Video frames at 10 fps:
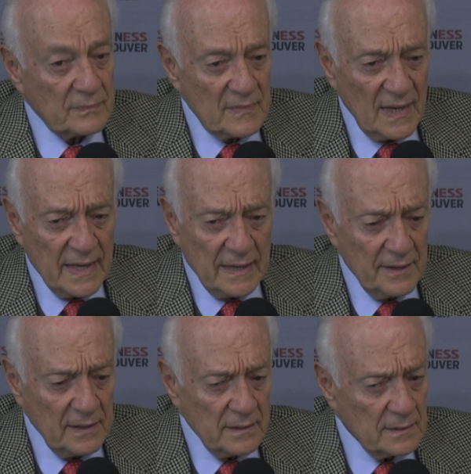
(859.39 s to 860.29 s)
Mm. And I
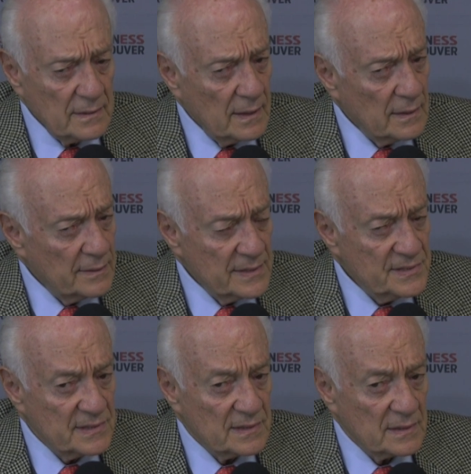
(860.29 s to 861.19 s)
think that
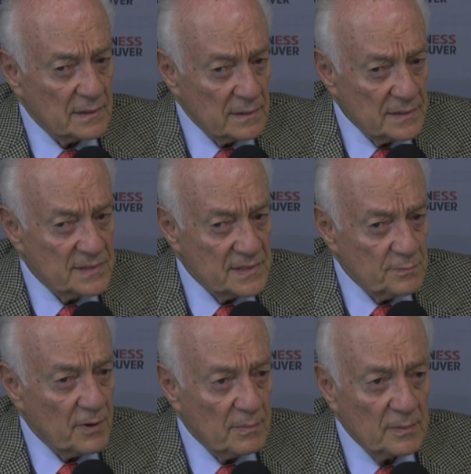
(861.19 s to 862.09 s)
this is
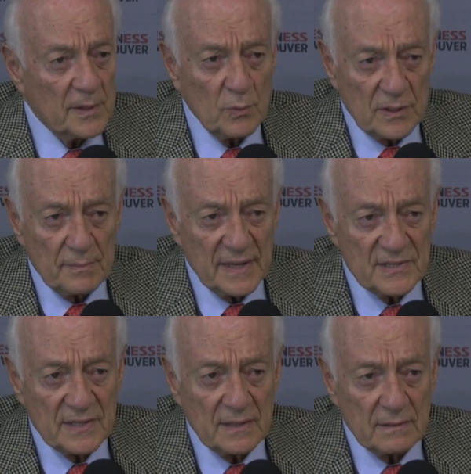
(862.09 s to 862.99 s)
probably what the
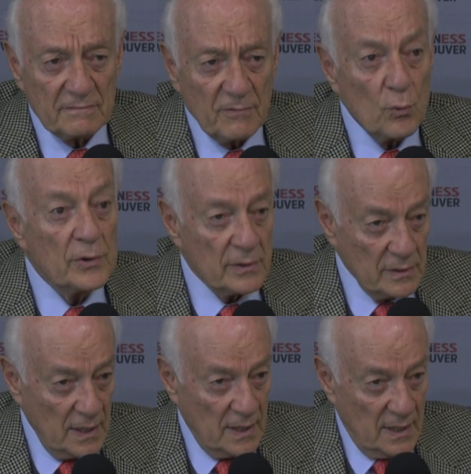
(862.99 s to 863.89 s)
Mexican voter
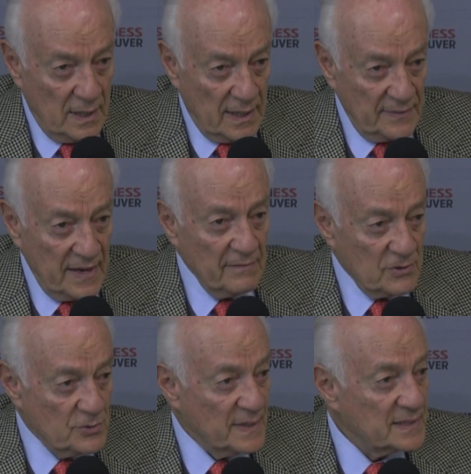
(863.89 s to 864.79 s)
and the
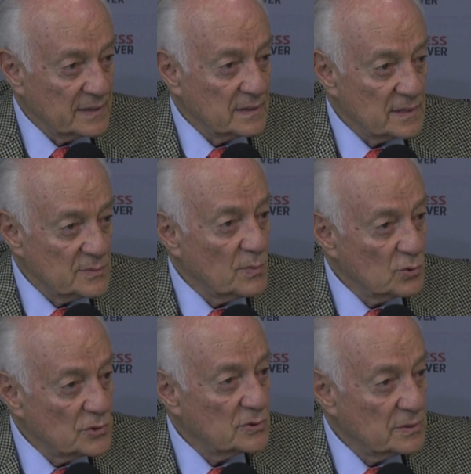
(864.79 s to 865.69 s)
average Mexican is
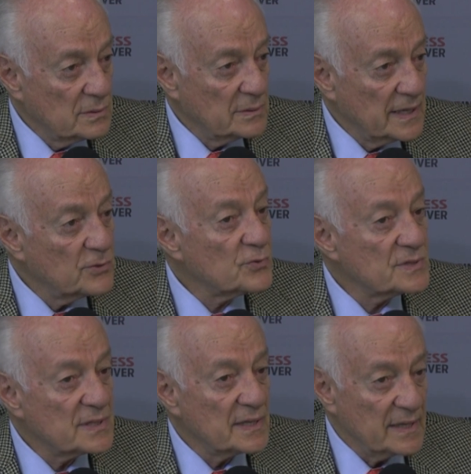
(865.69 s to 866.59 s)
most
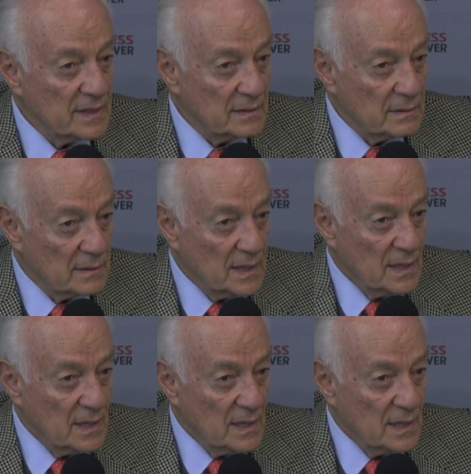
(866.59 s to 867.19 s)
interested in